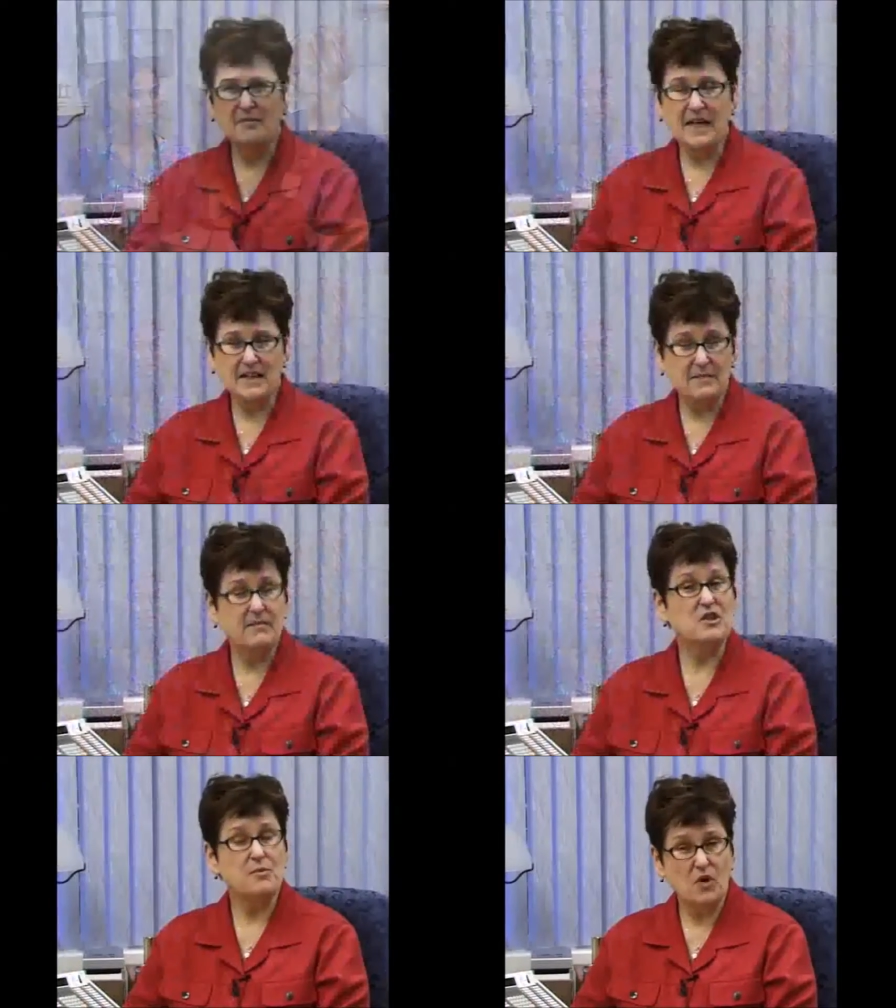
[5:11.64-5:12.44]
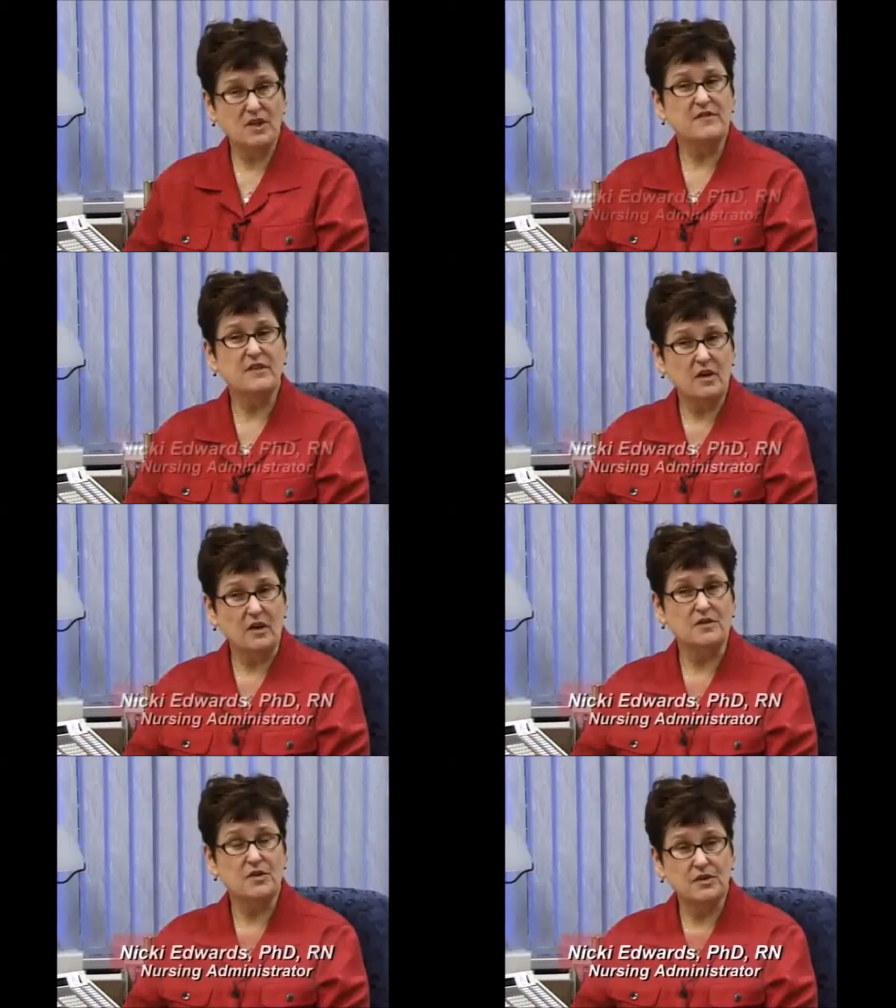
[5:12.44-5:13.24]
makes it much more
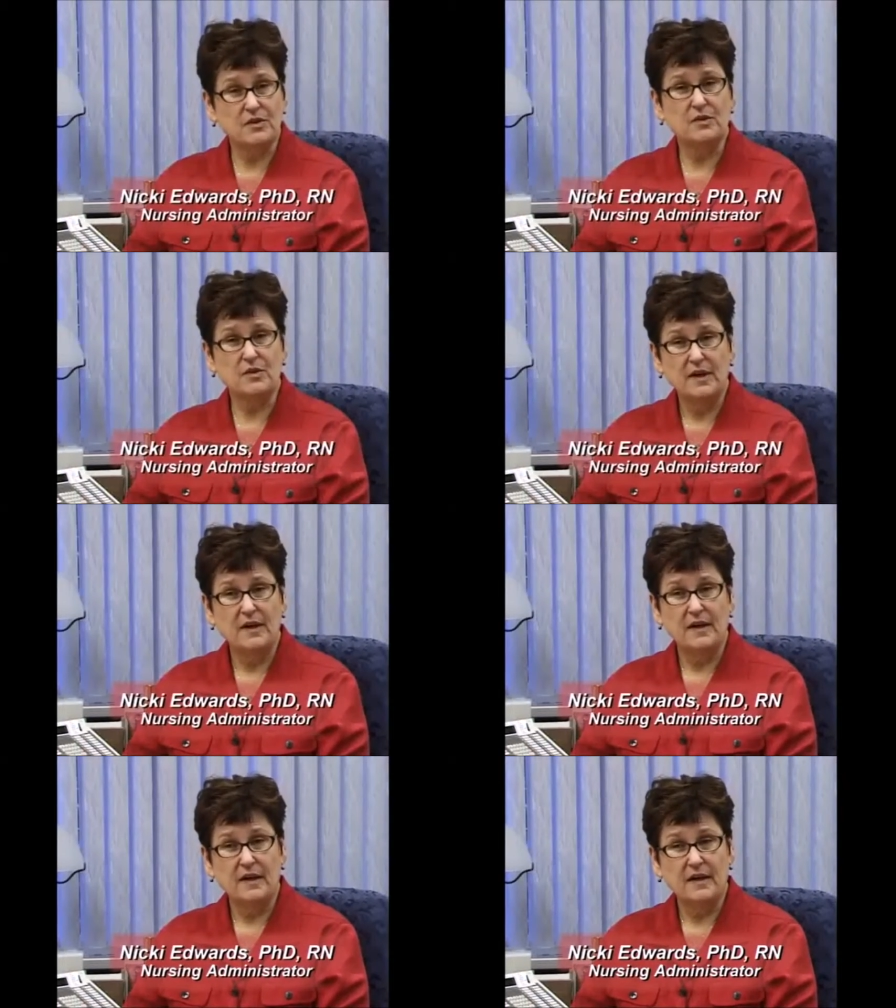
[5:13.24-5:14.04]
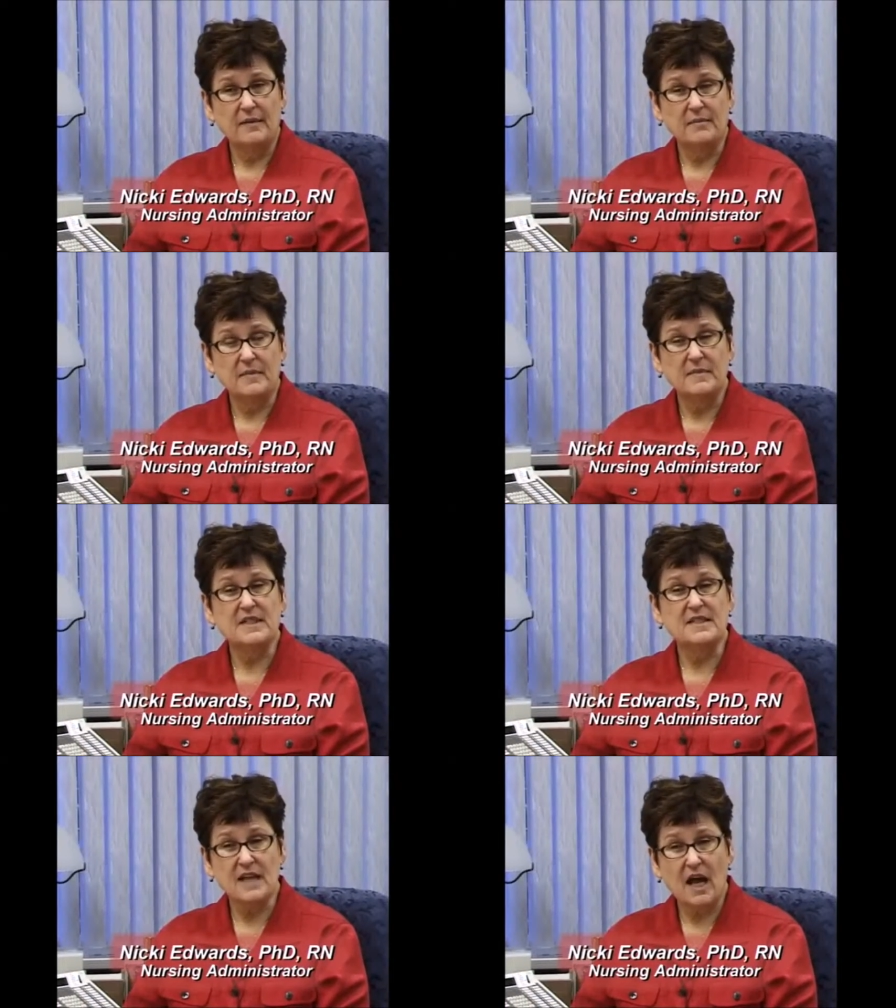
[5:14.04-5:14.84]
difficult to um,
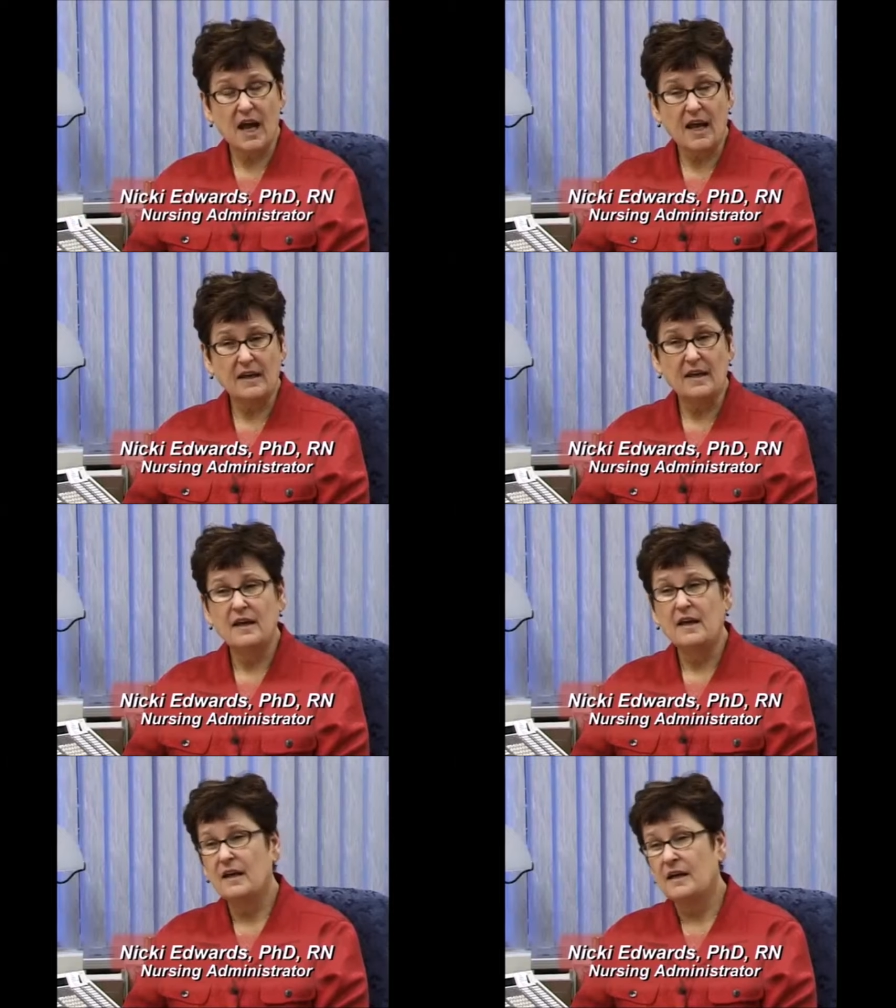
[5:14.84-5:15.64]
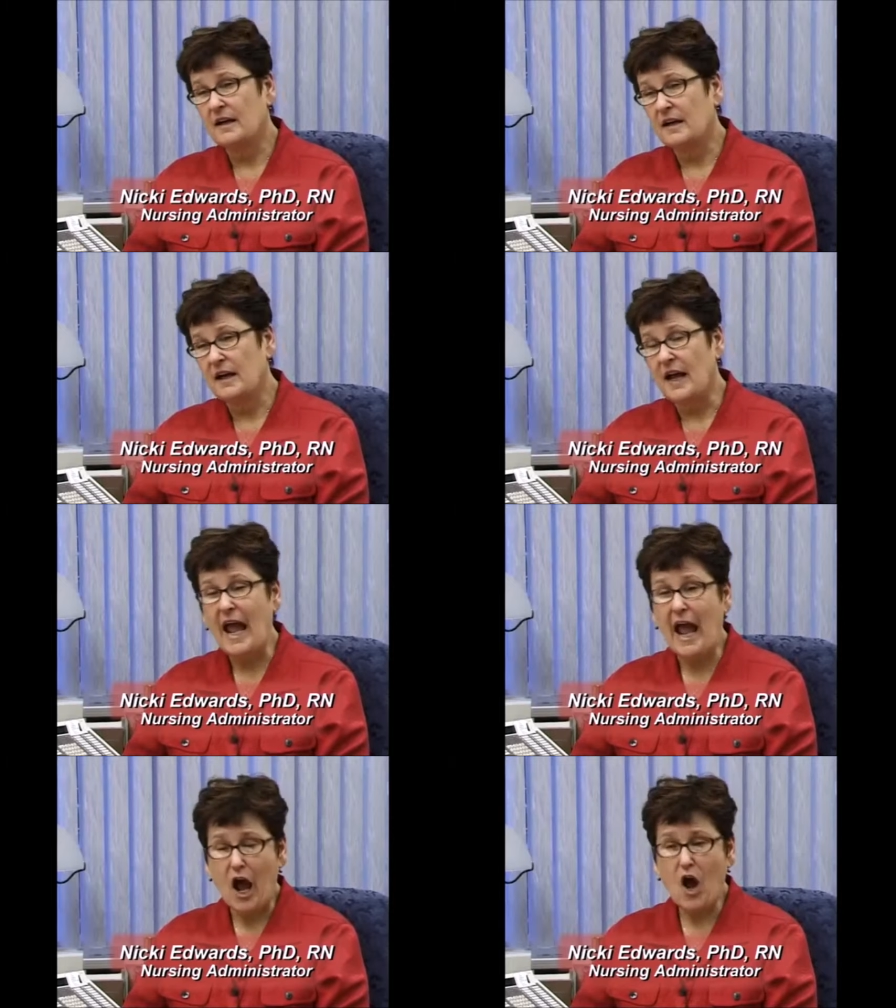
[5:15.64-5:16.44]
decide uh,
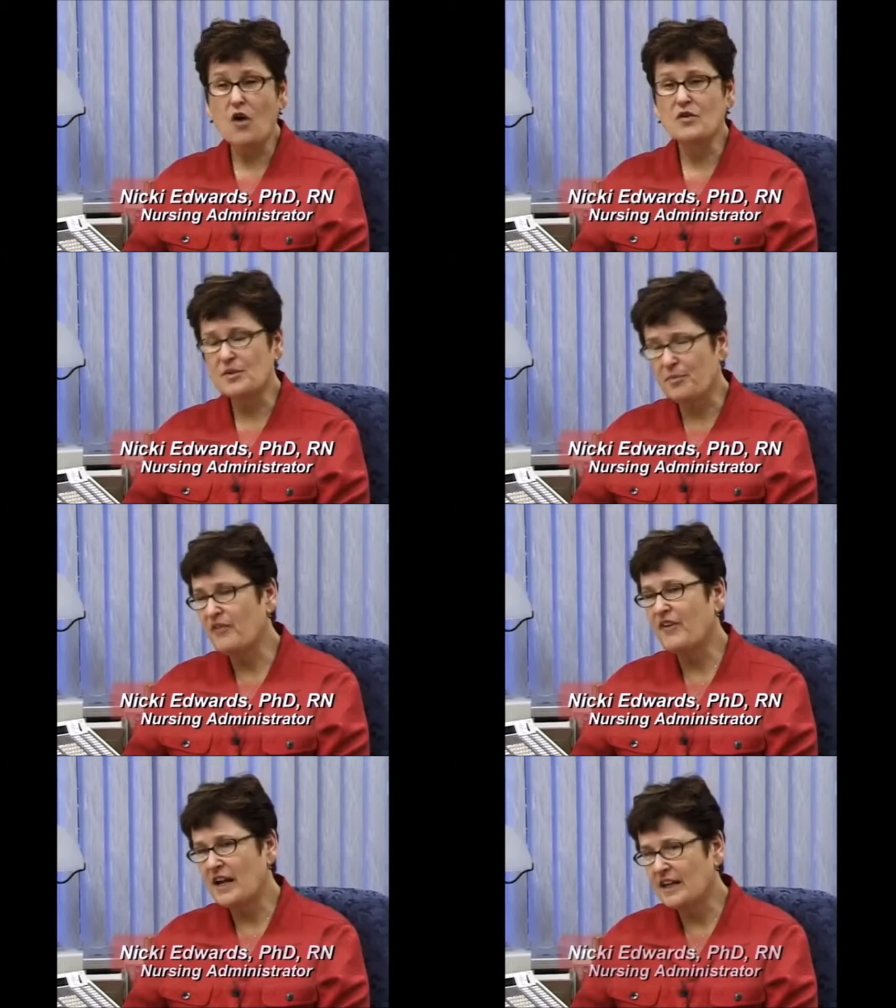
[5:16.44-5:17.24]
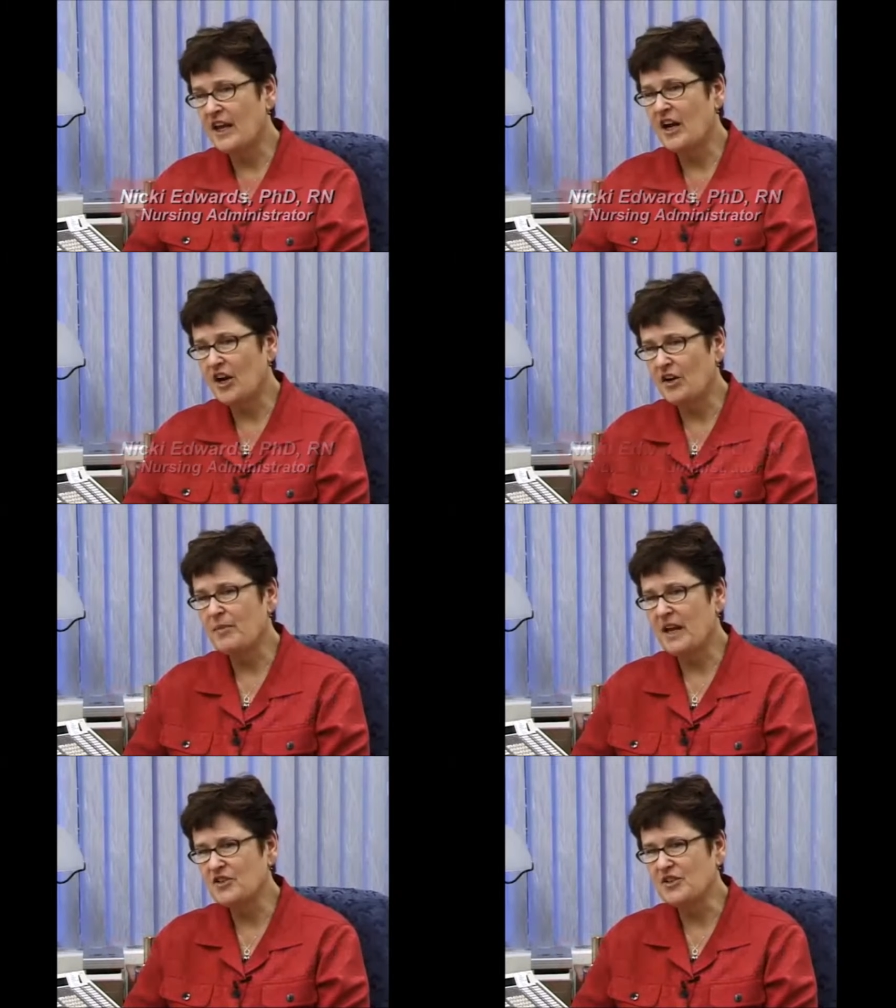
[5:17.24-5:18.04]
how to provide care to
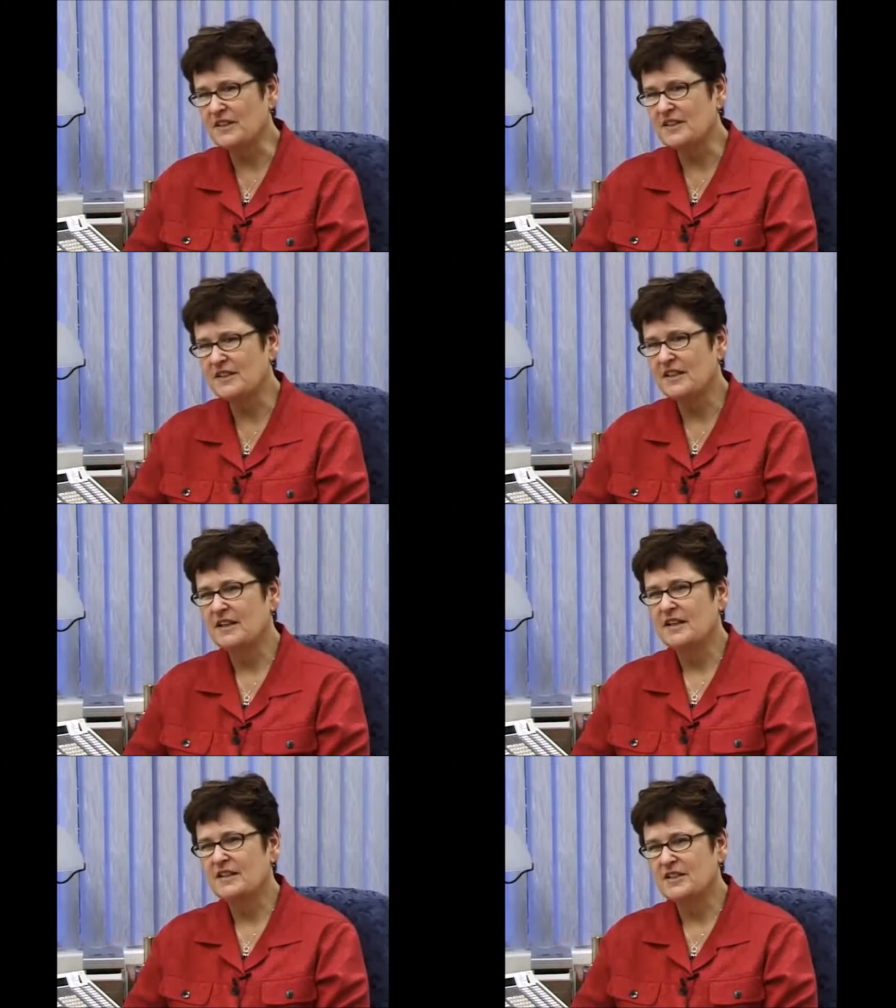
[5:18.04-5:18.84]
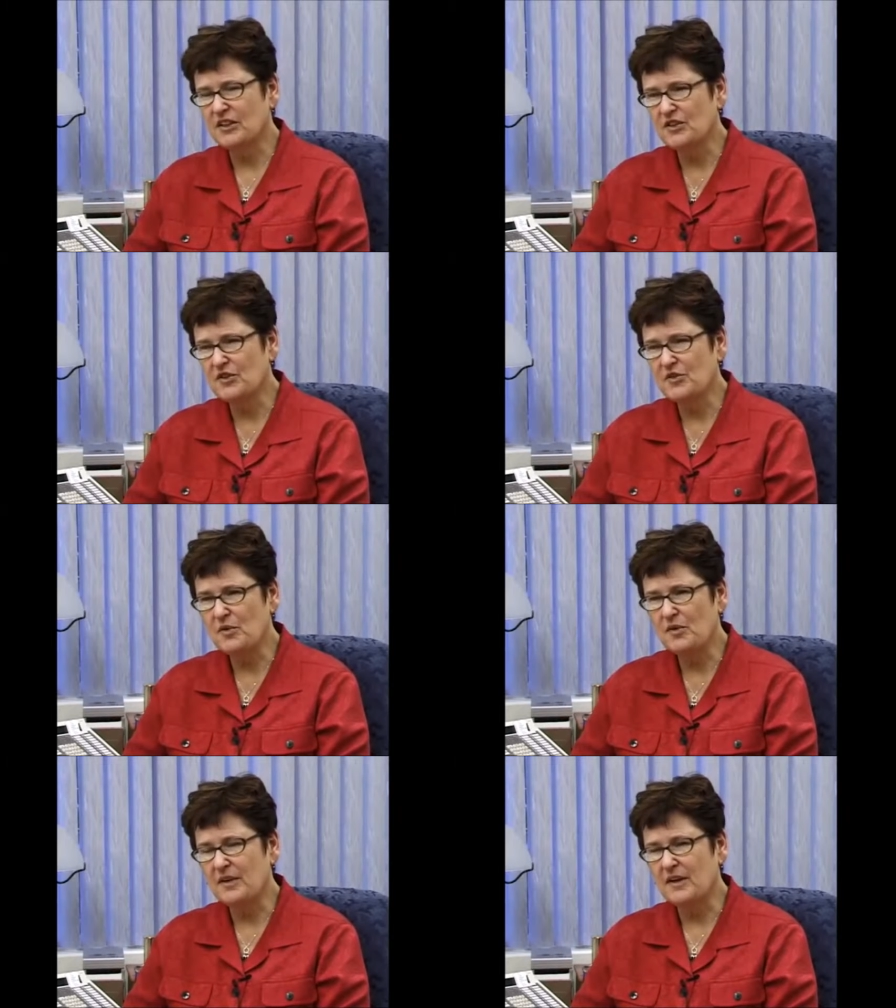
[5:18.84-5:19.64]
patients, still
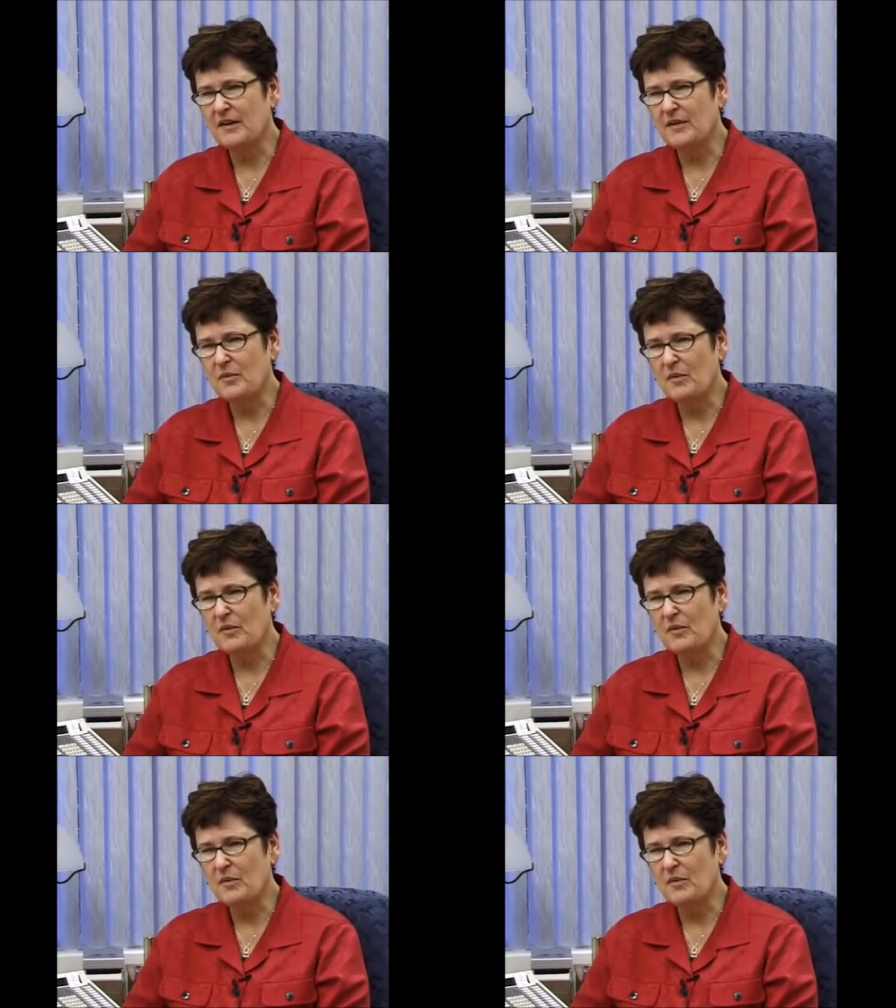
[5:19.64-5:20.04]
do uh,